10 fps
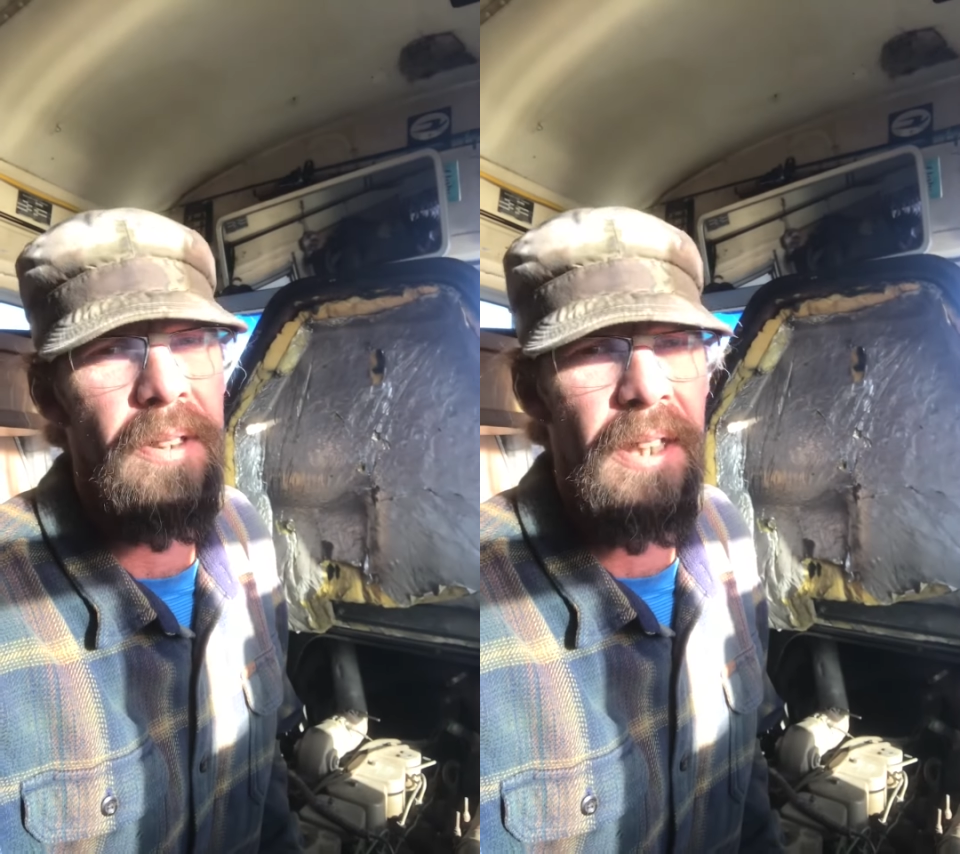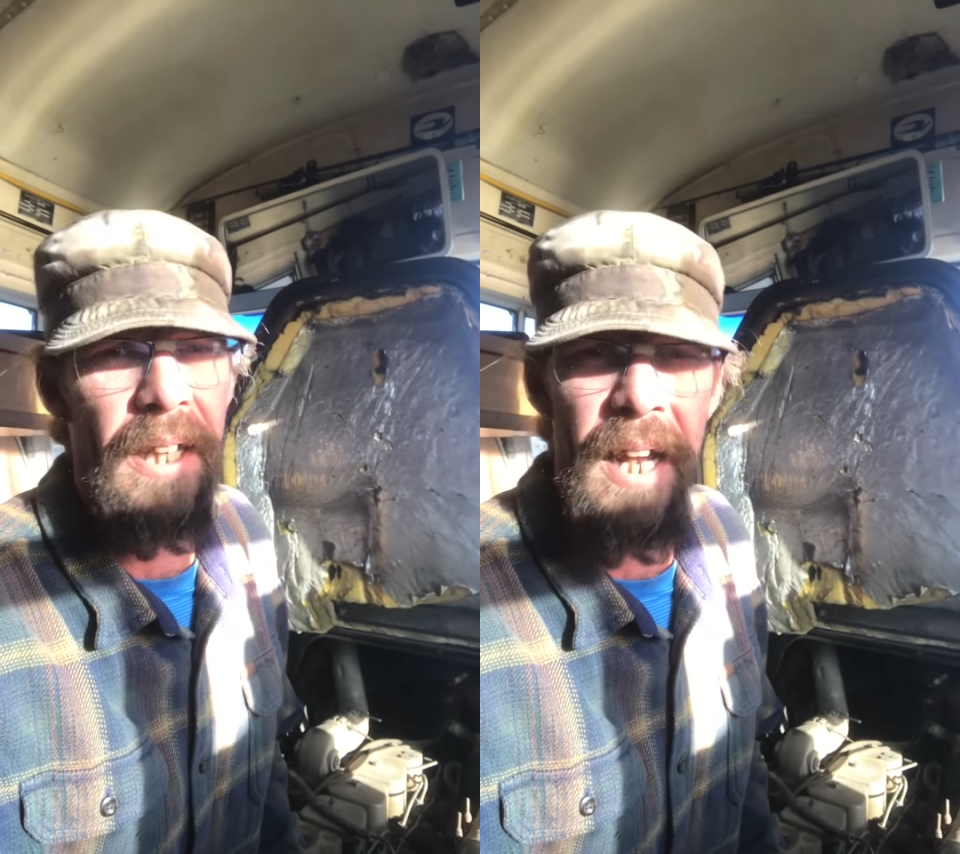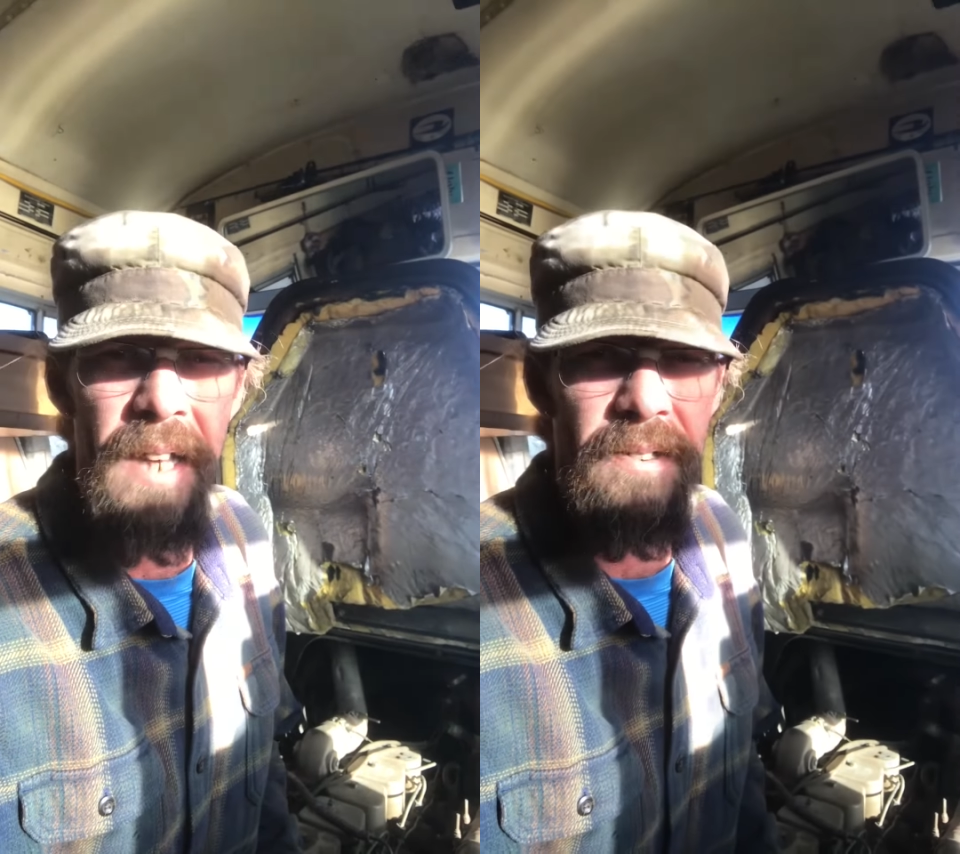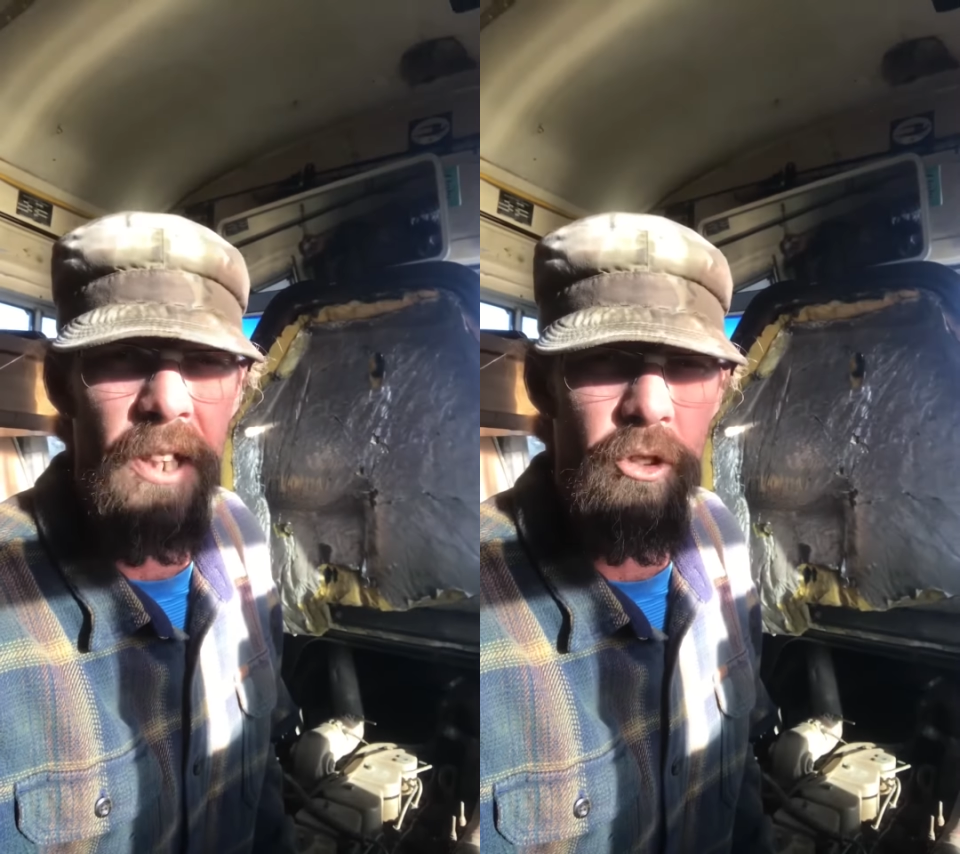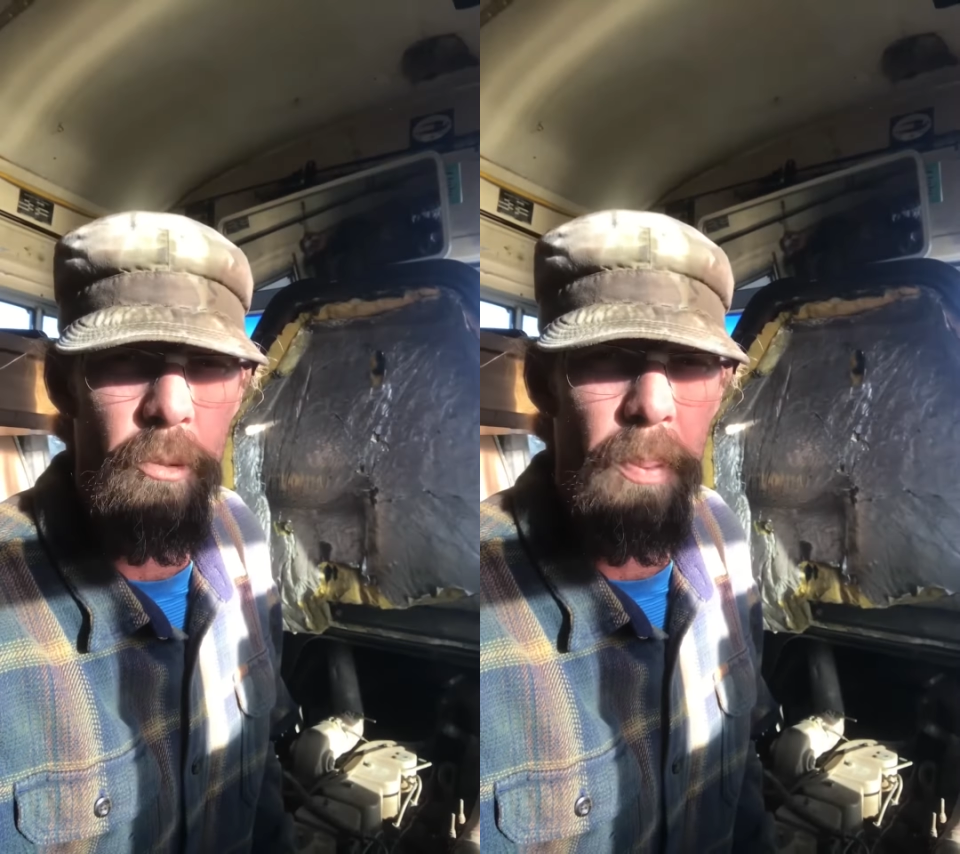in a gas
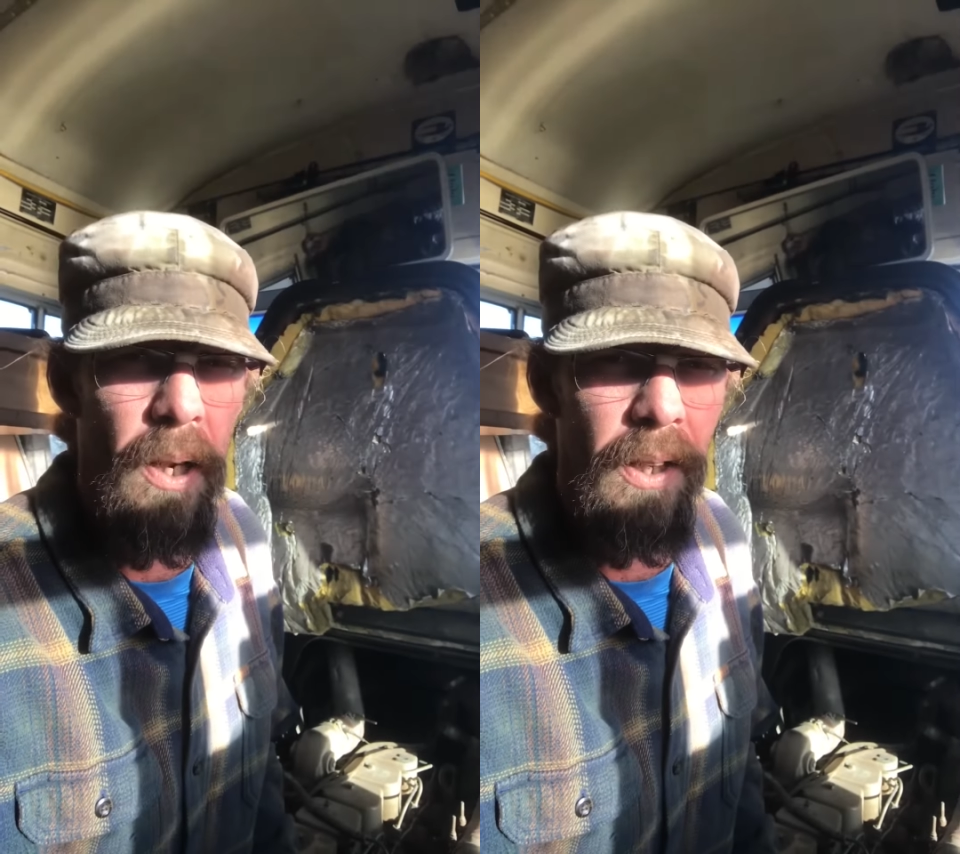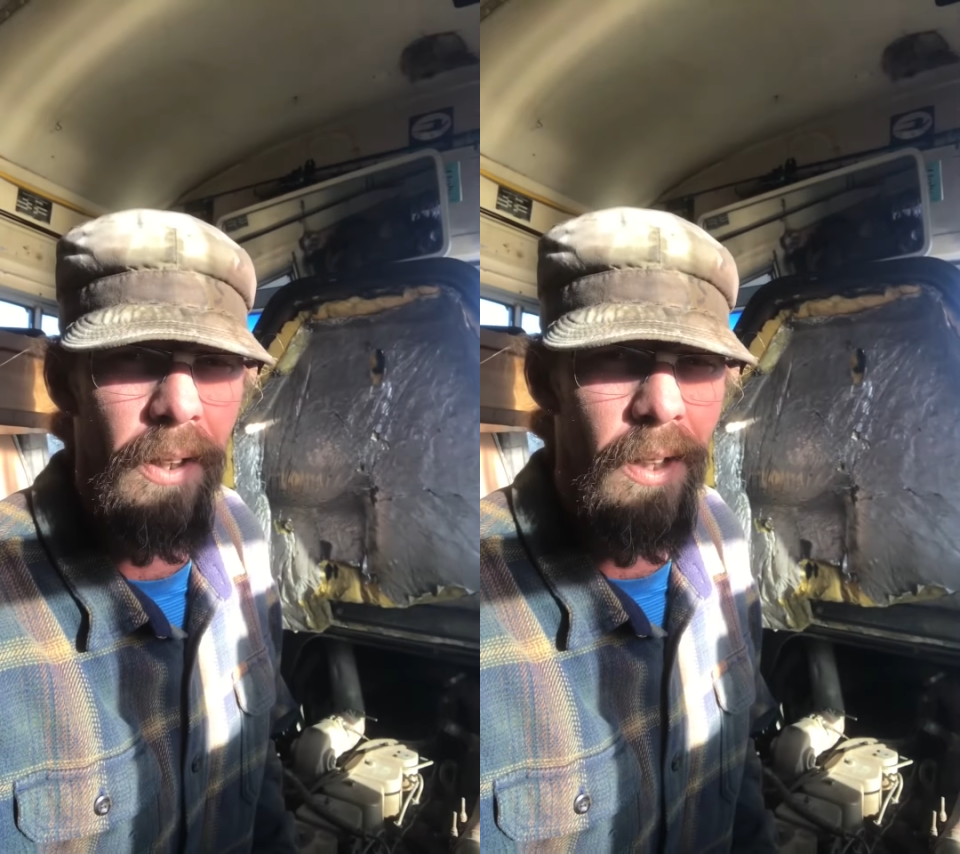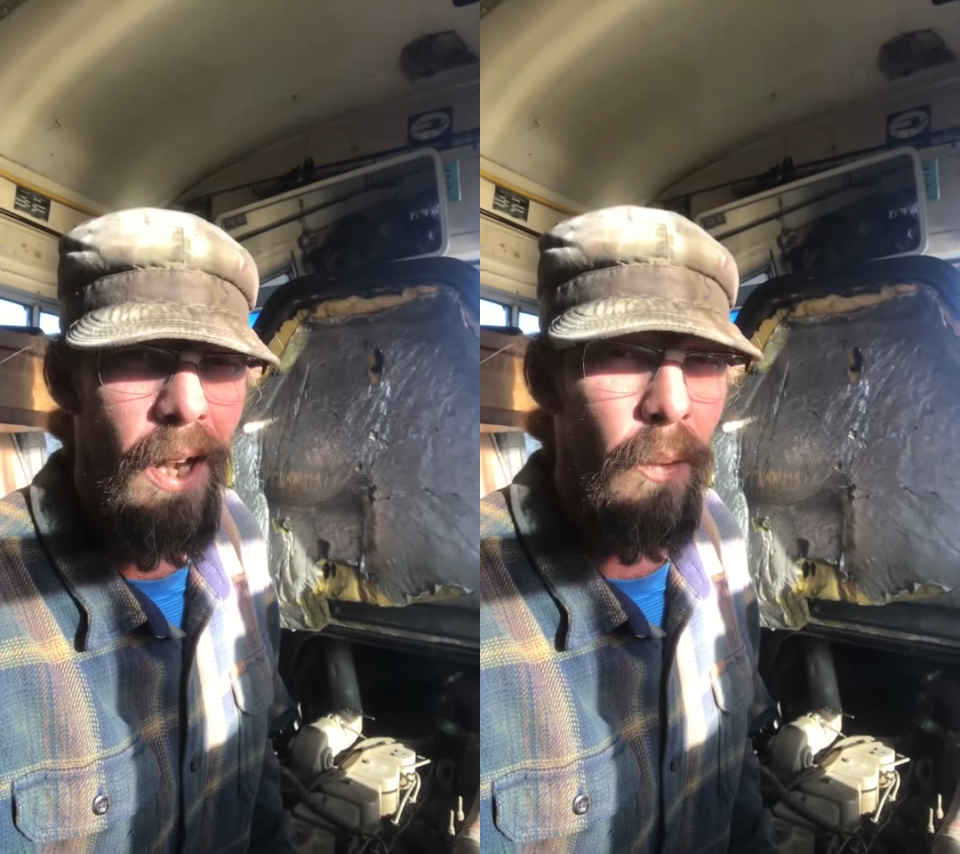station parking lot